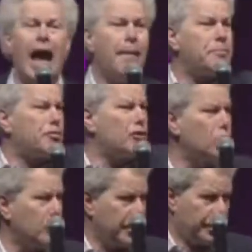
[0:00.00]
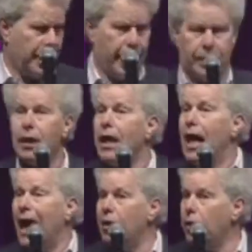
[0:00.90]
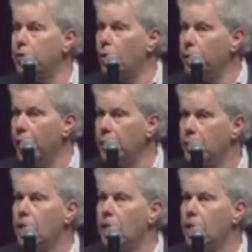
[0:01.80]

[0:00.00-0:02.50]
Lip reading: Absolutely it can. How do I know that?